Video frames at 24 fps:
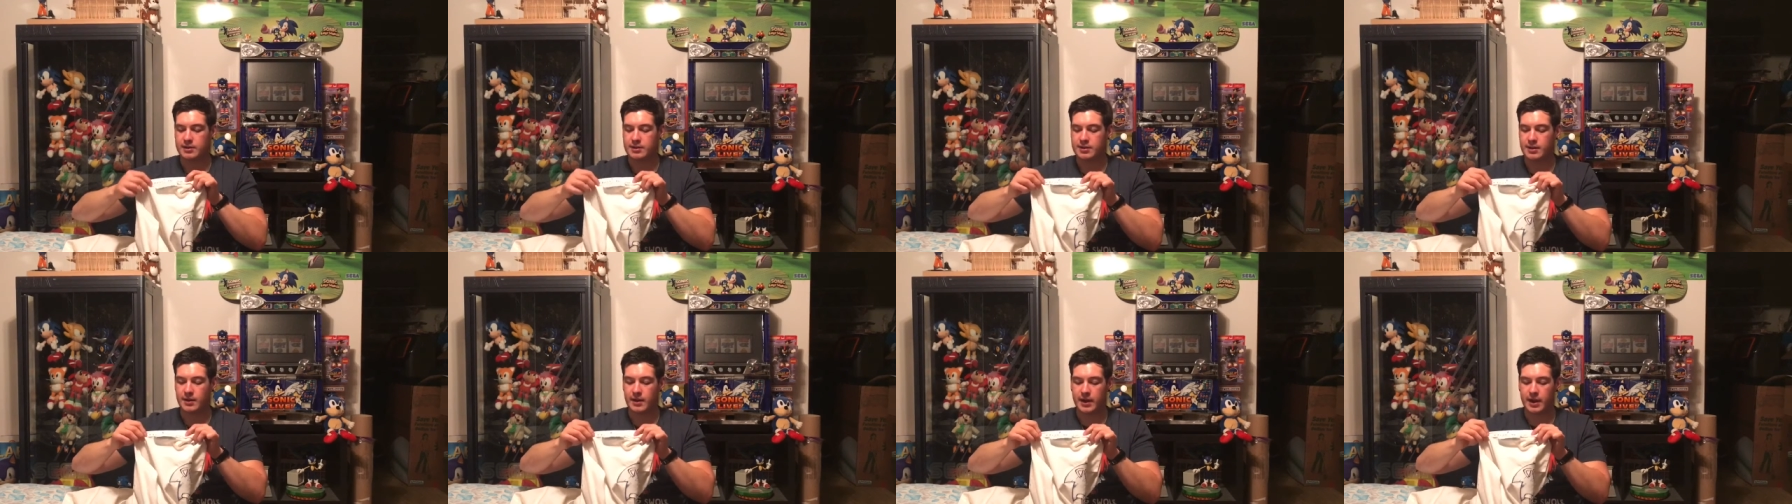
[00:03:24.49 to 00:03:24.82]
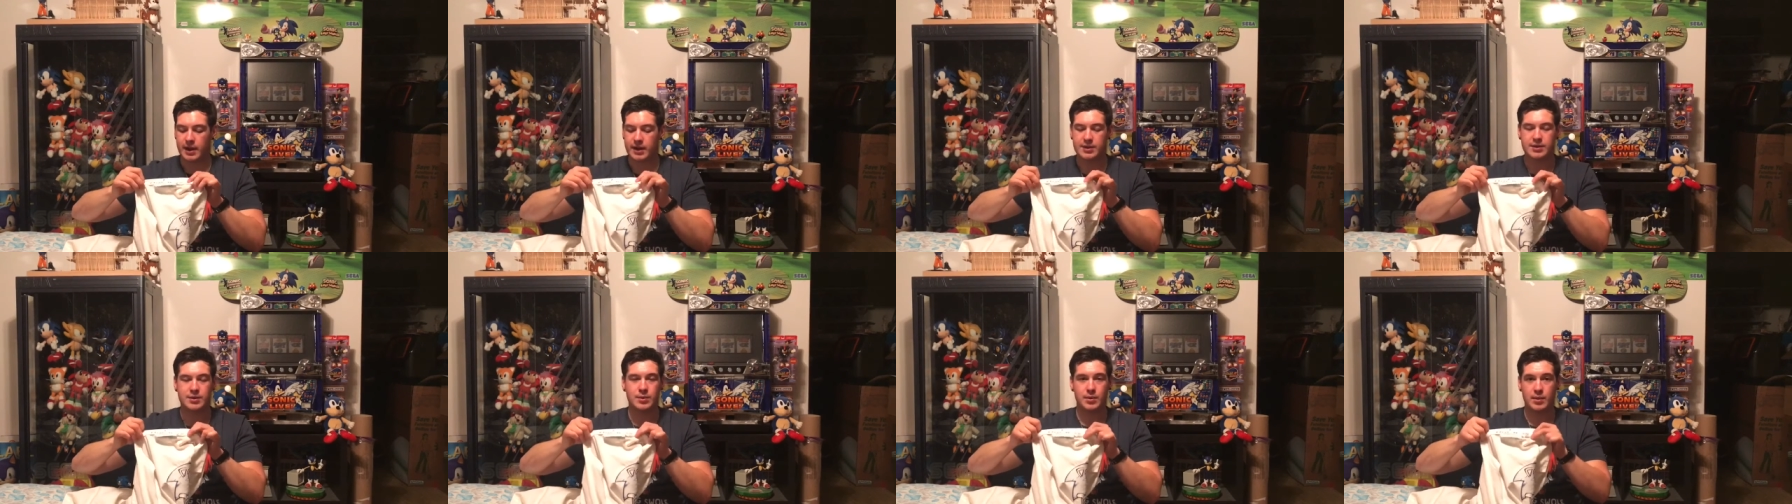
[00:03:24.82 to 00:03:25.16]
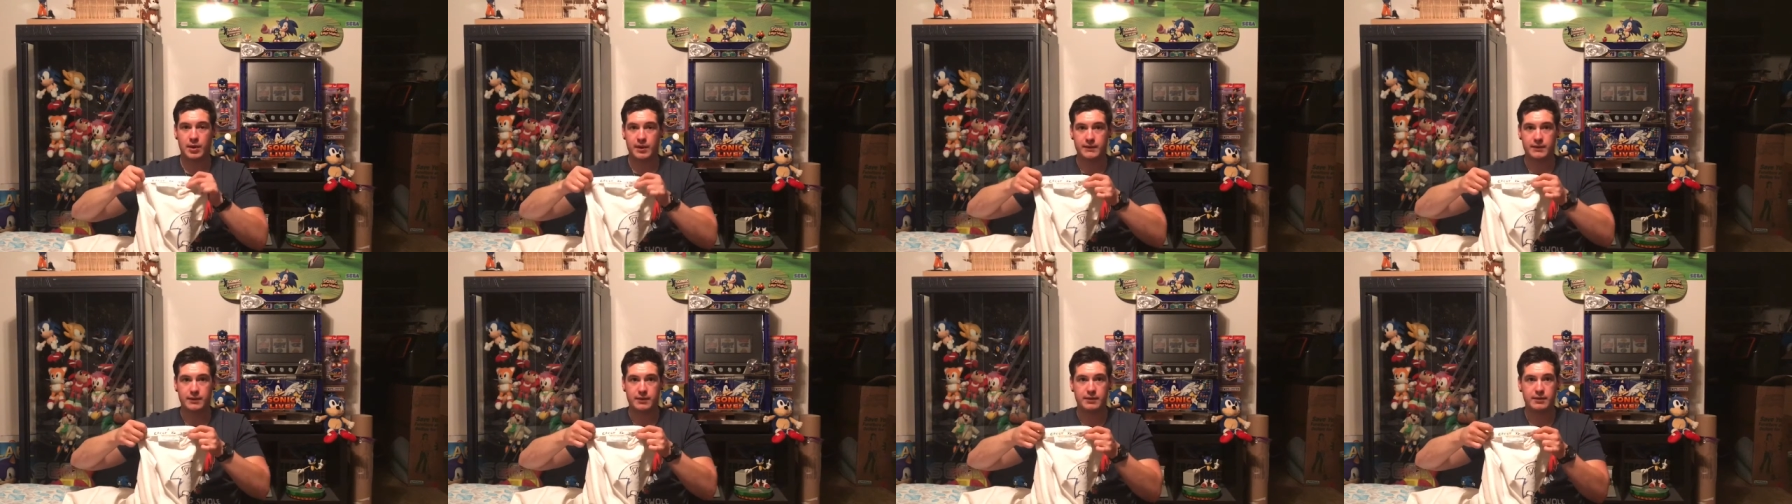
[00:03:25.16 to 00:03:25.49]
So I guess
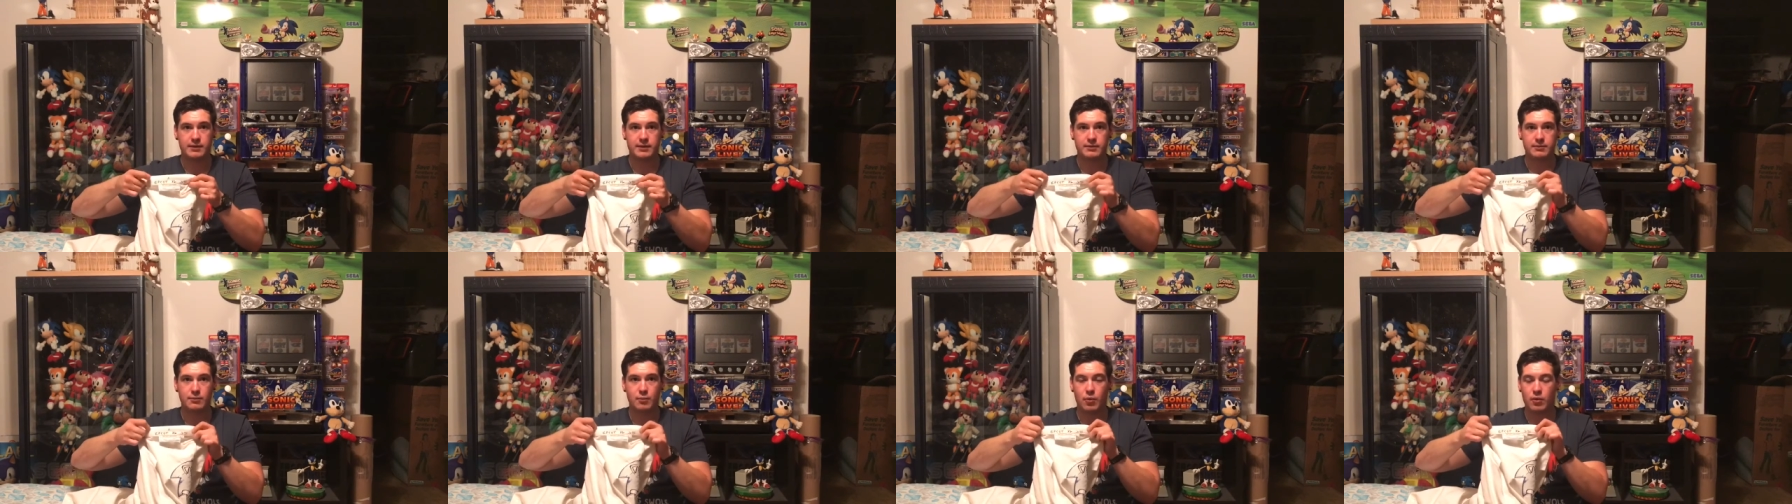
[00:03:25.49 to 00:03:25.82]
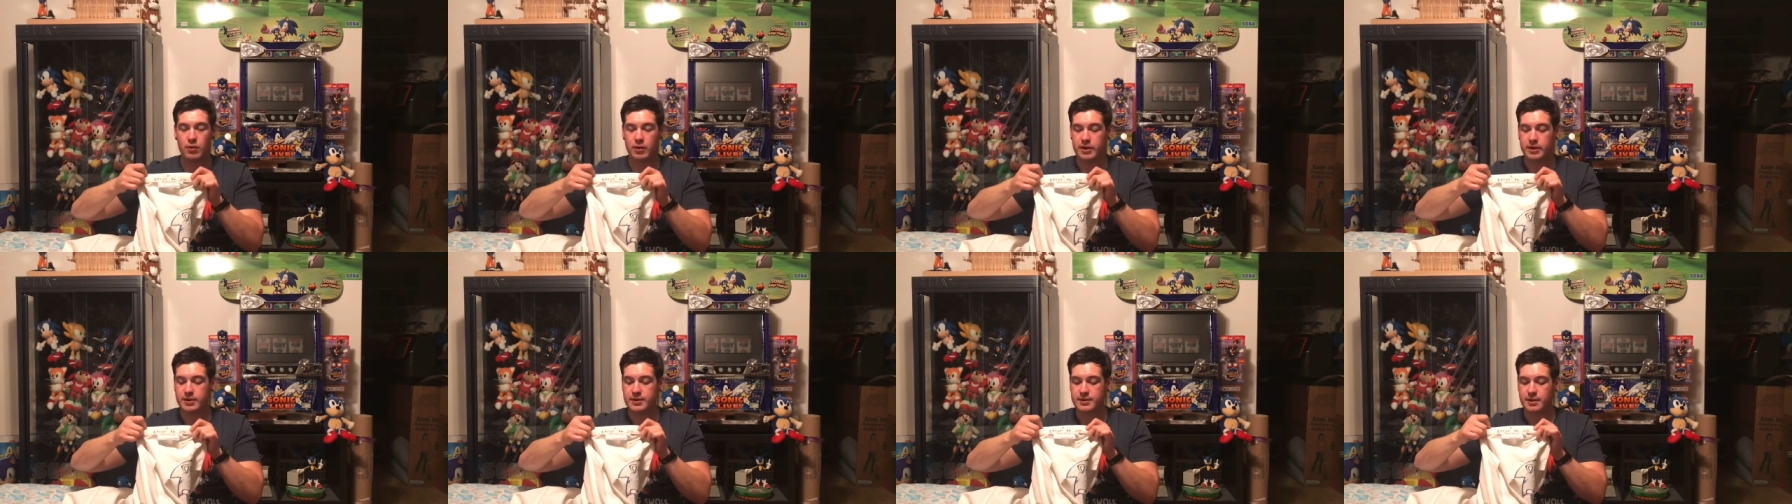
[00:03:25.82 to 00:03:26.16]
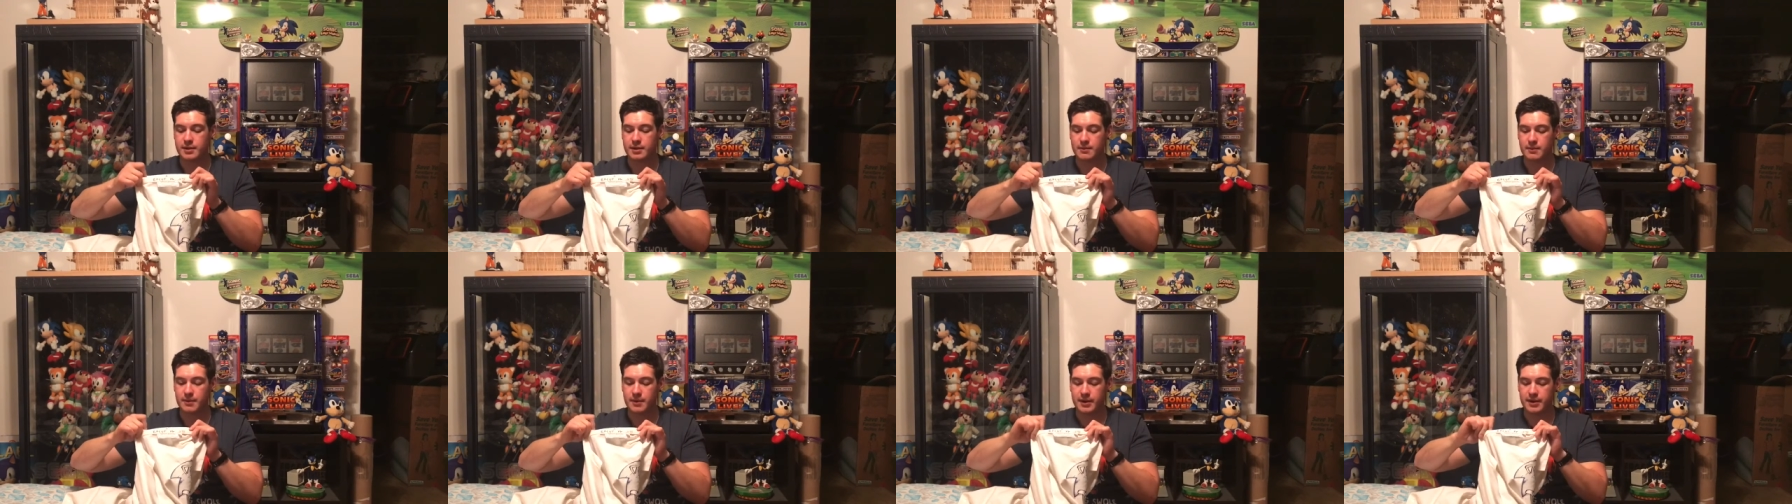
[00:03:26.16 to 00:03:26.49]
whoever wore it
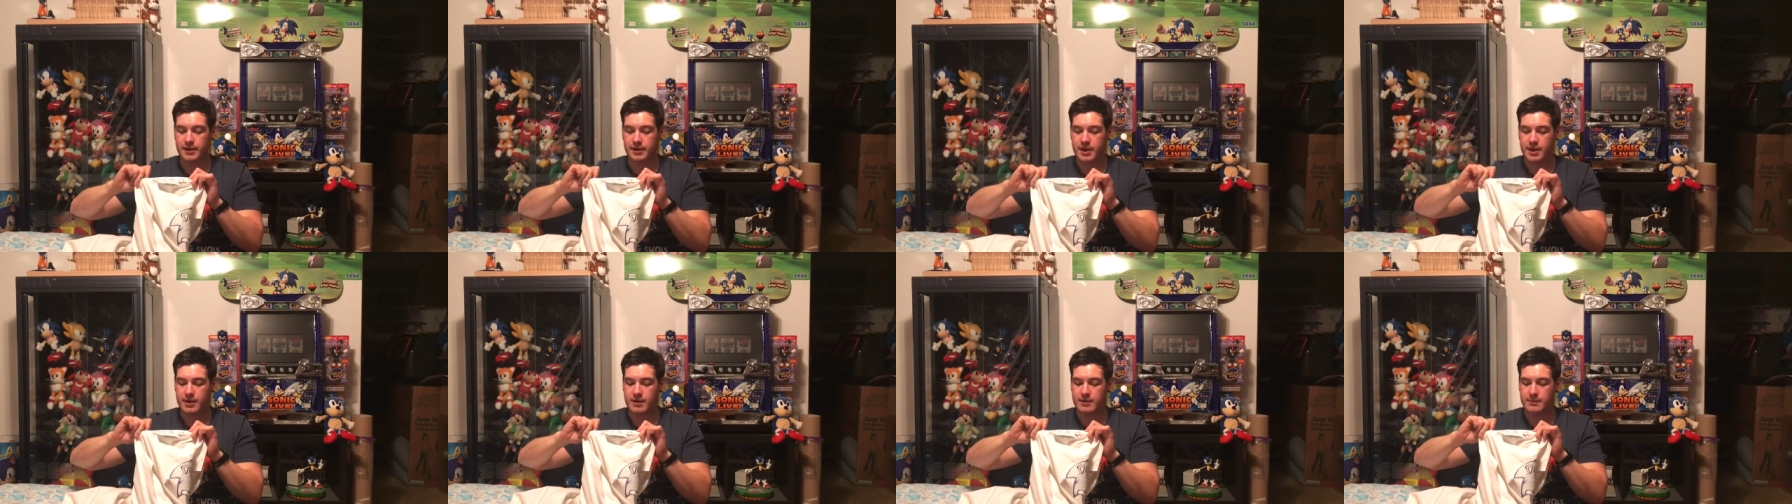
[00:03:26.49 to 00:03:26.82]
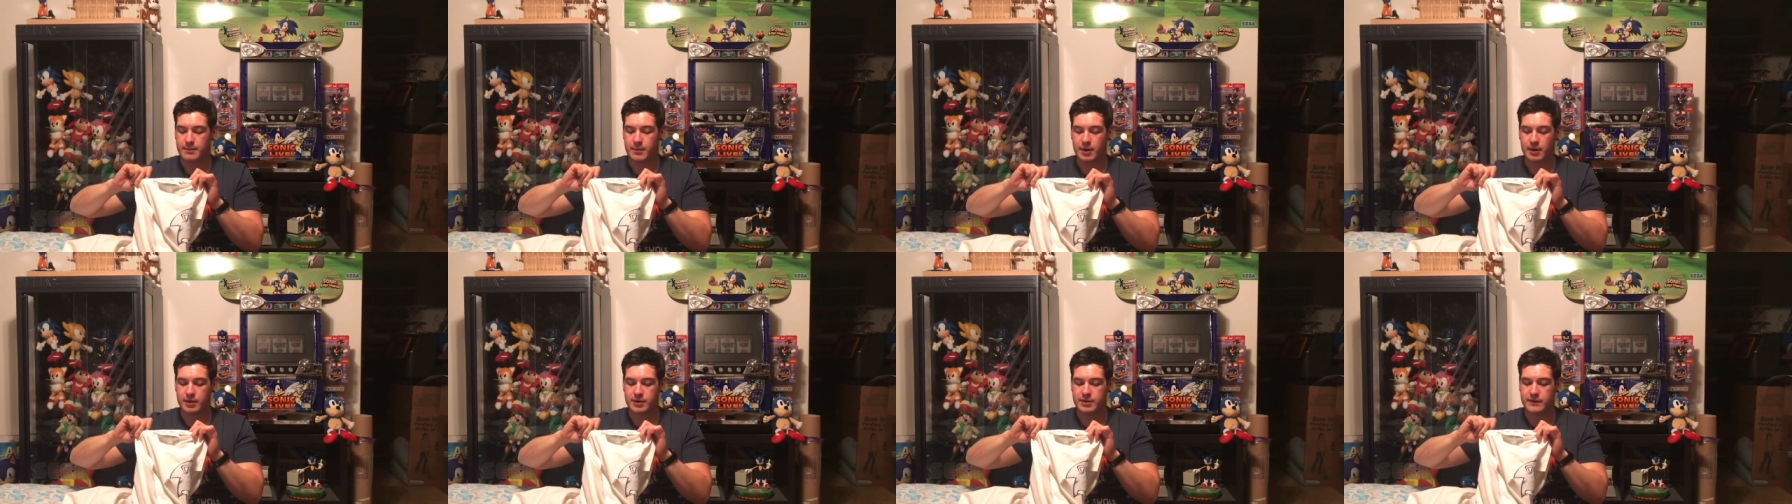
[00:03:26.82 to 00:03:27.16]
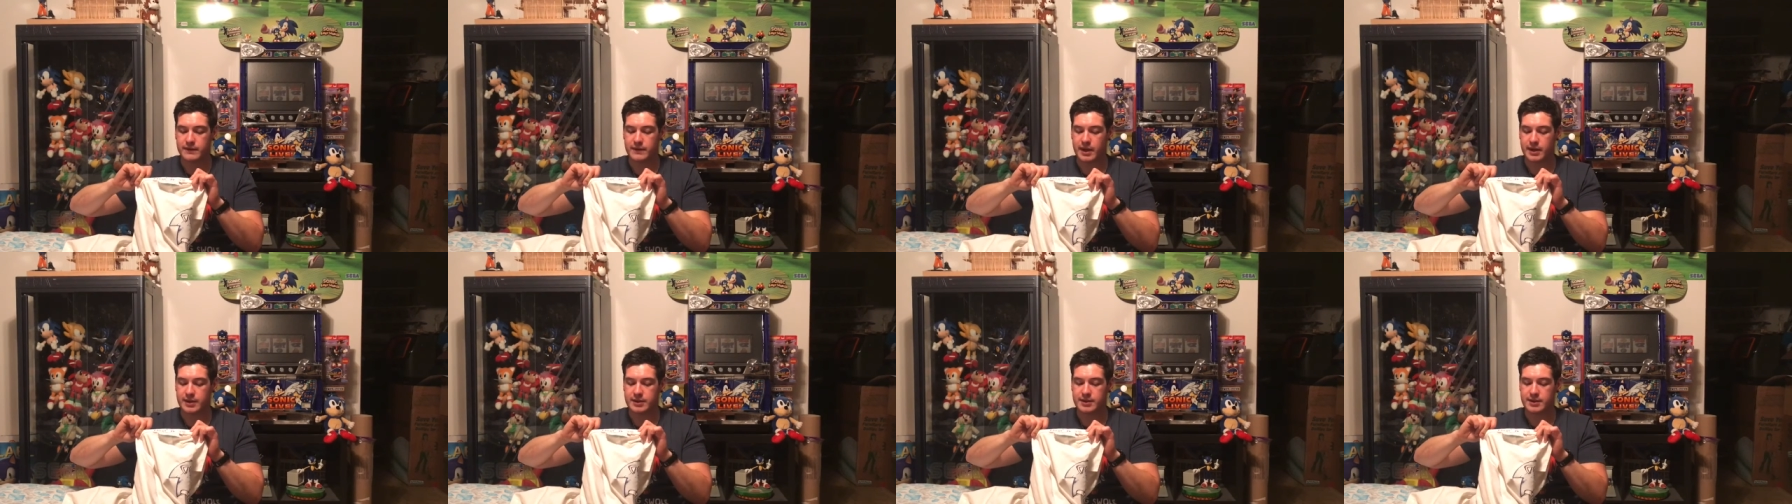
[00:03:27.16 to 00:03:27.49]
started working there in March
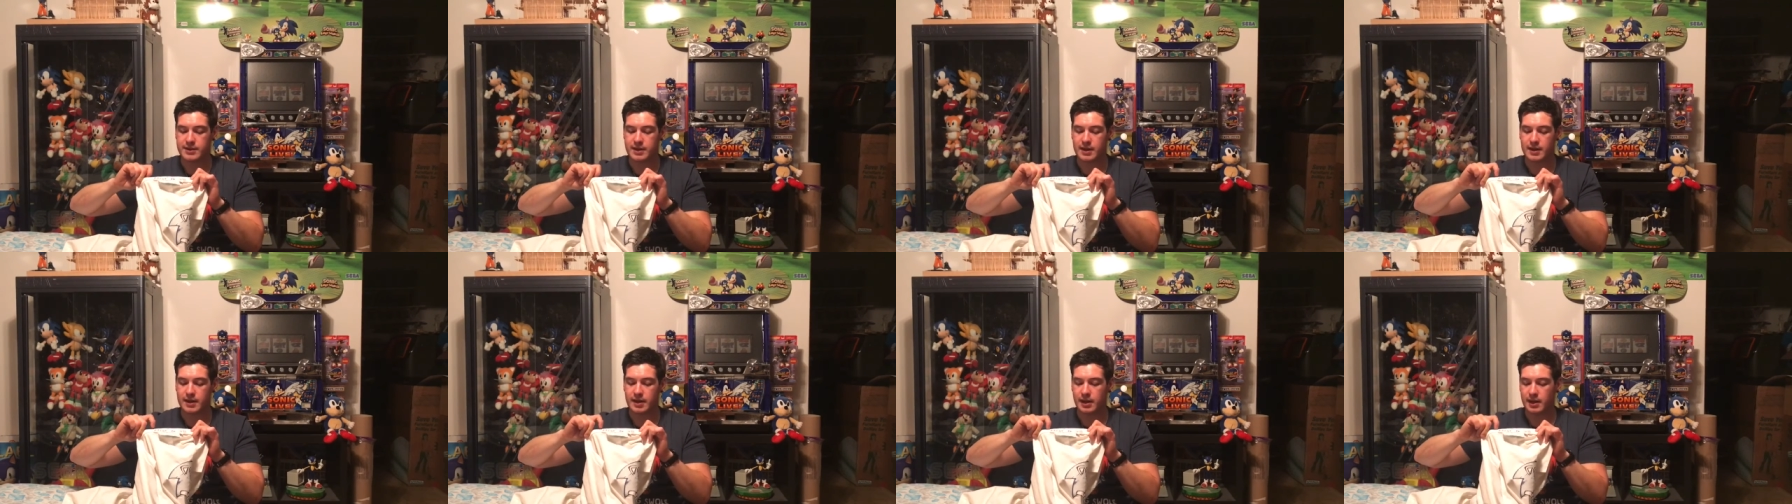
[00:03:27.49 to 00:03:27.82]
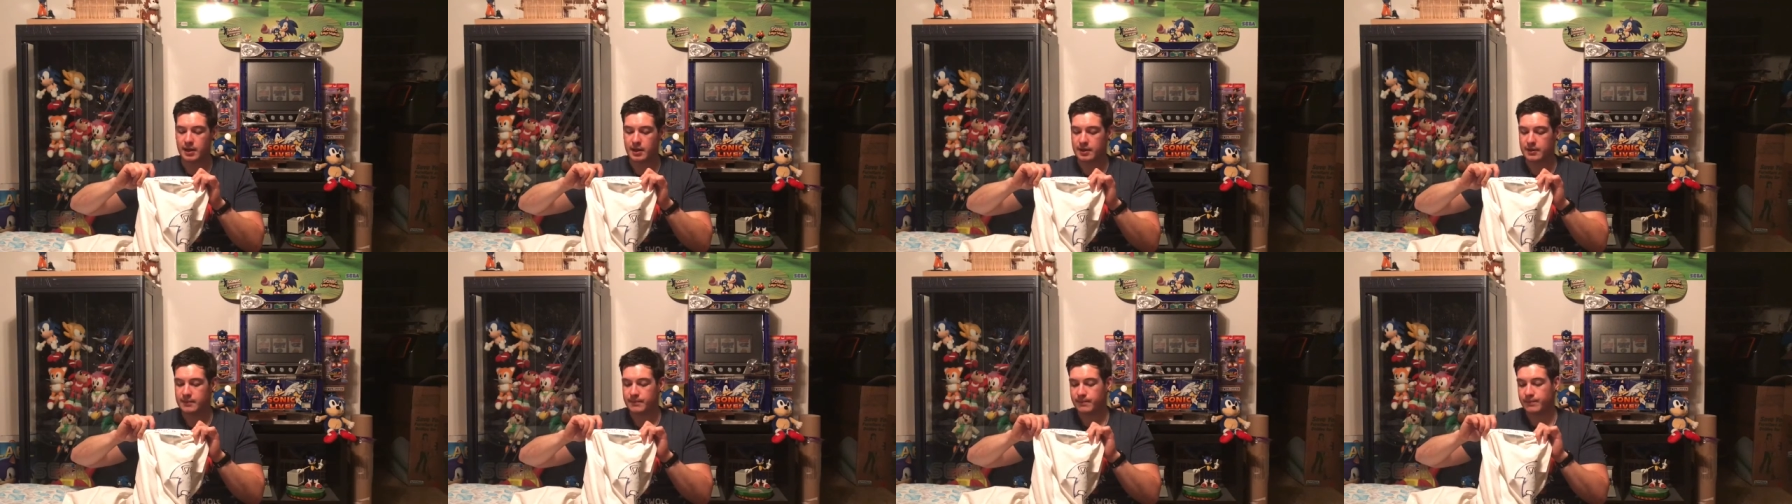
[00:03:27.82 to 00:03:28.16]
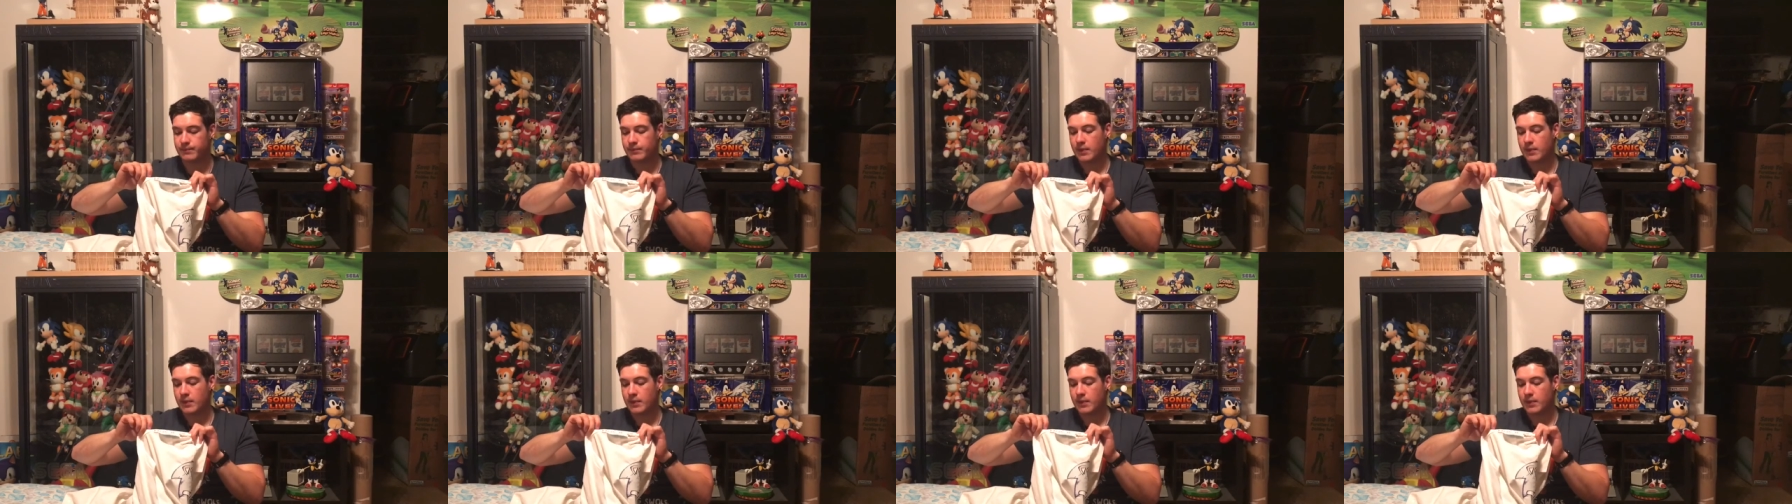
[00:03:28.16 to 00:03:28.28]
of 1998.